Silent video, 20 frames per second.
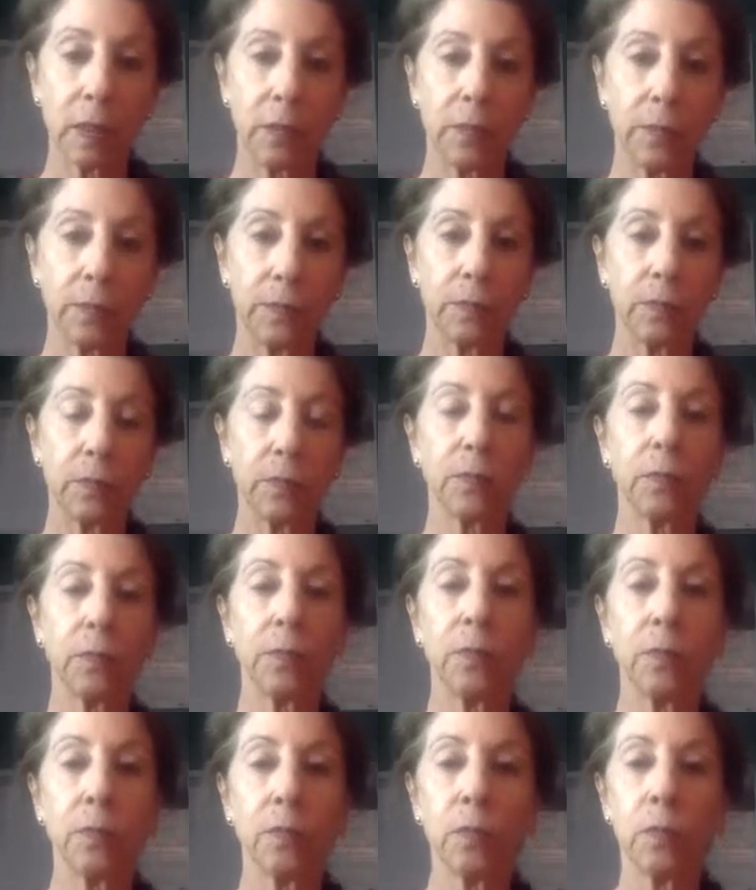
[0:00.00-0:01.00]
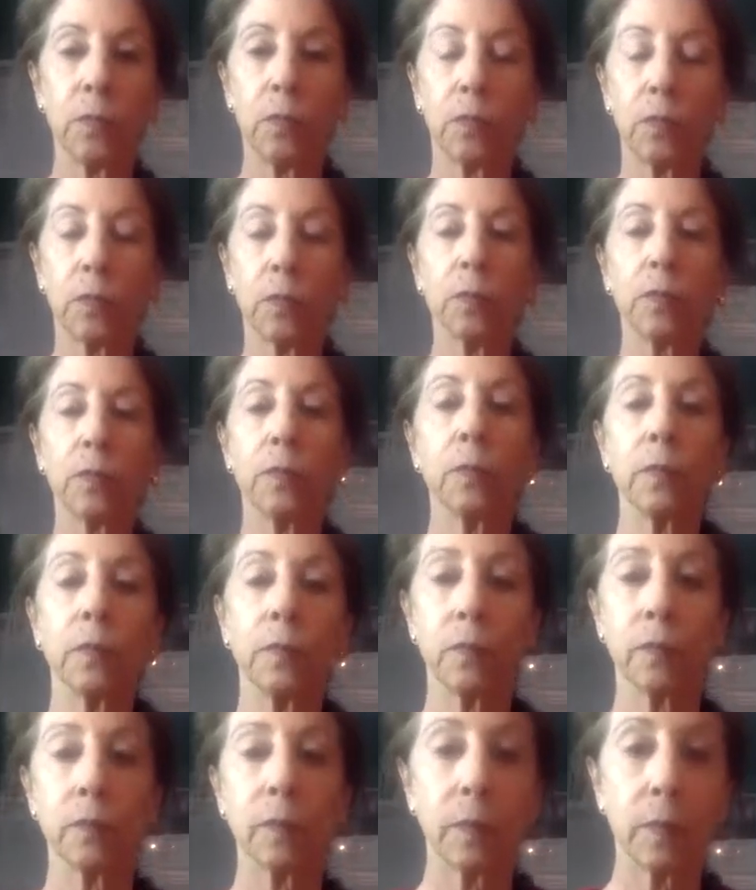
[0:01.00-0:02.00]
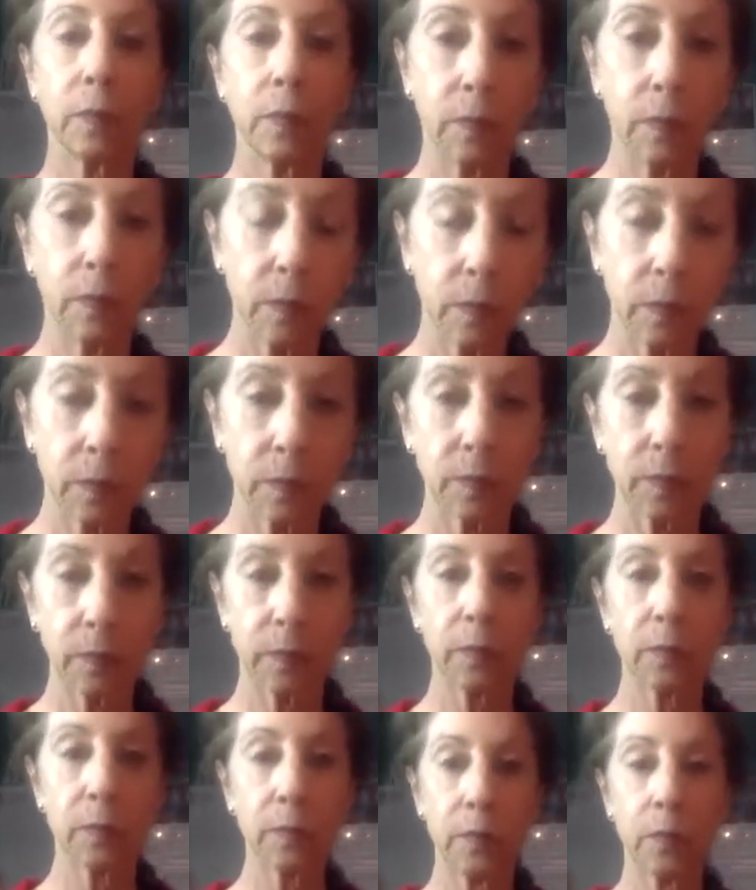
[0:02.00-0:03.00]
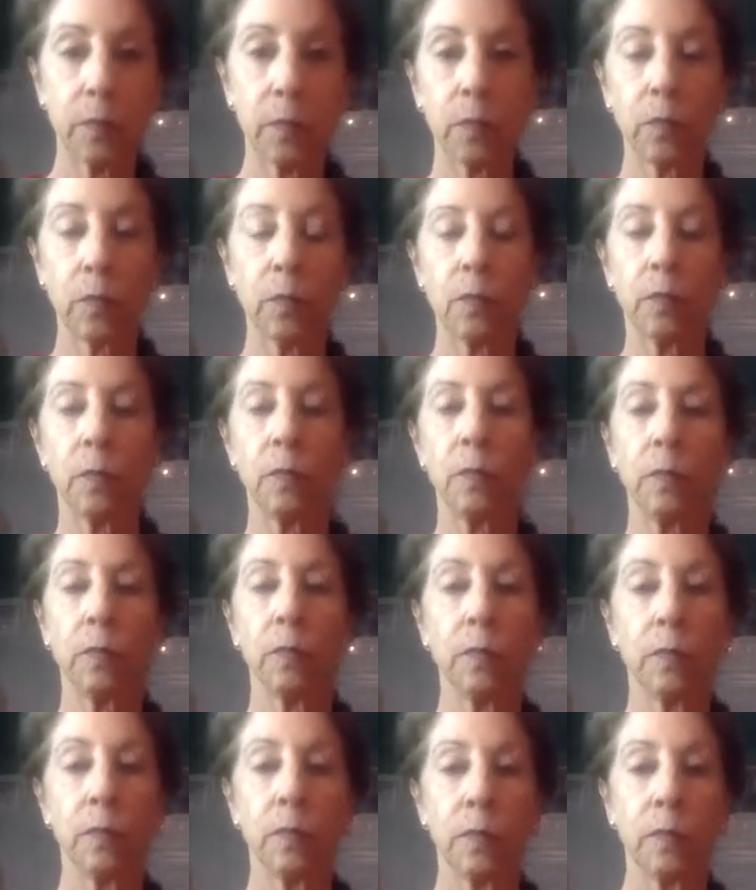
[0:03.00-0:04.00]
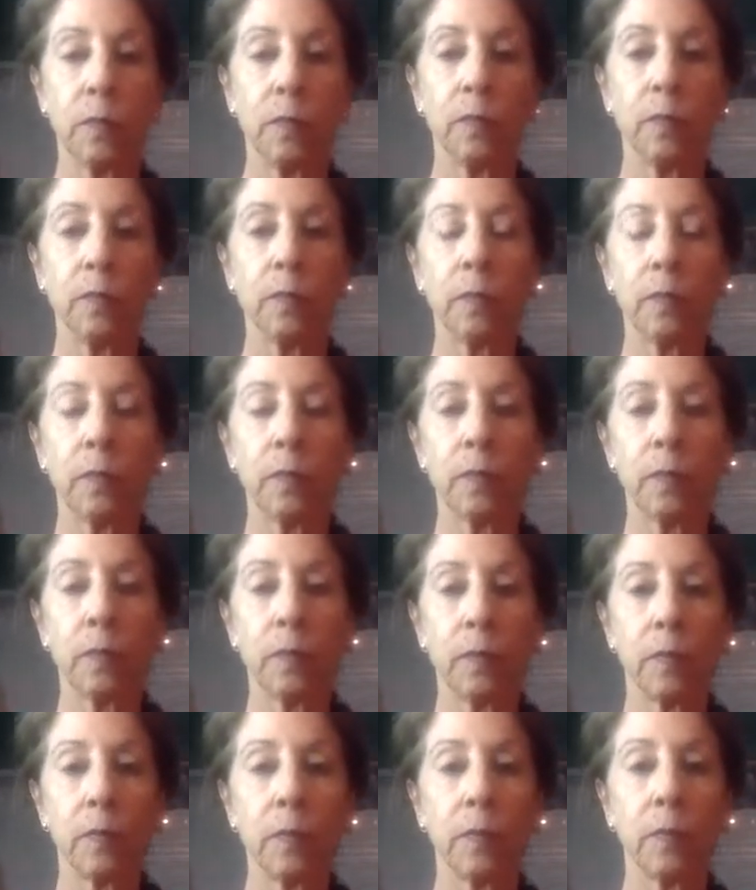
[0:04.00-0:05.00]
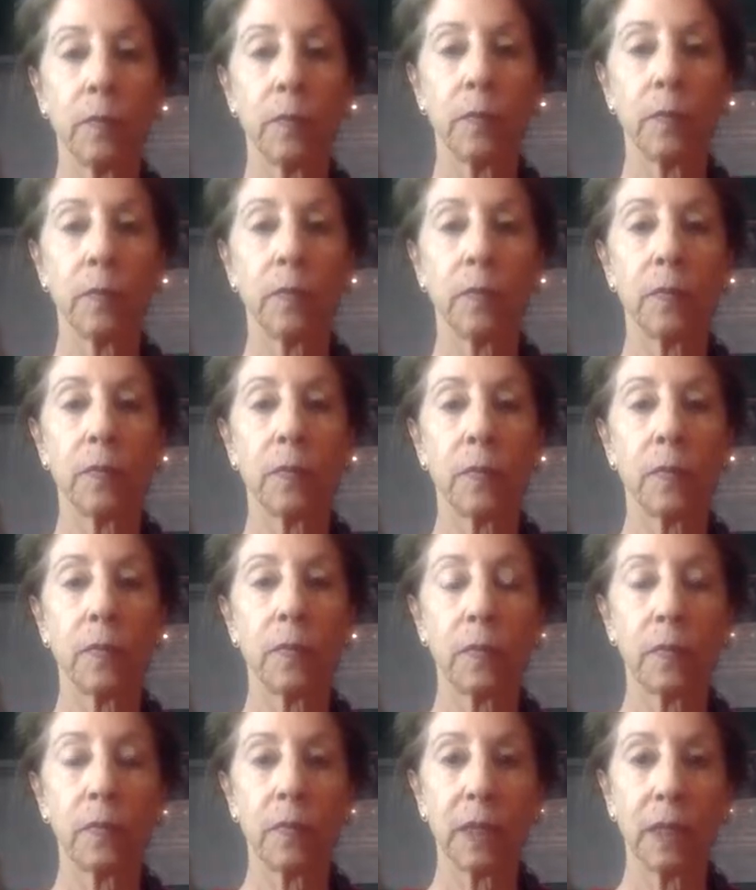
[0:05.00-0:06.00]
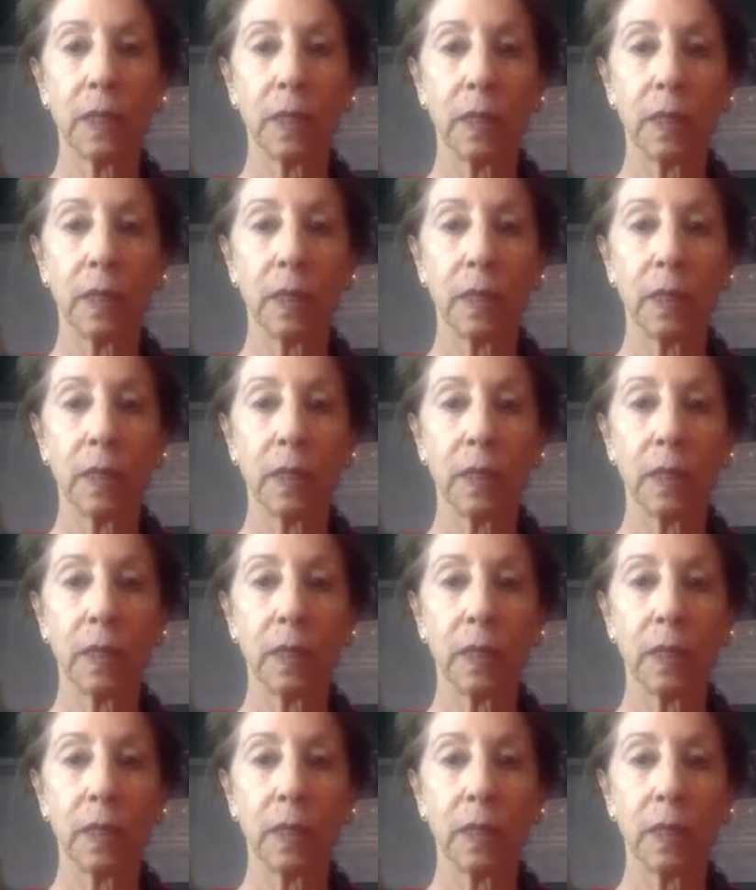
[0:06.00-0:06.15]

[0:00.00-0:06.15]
[no speech]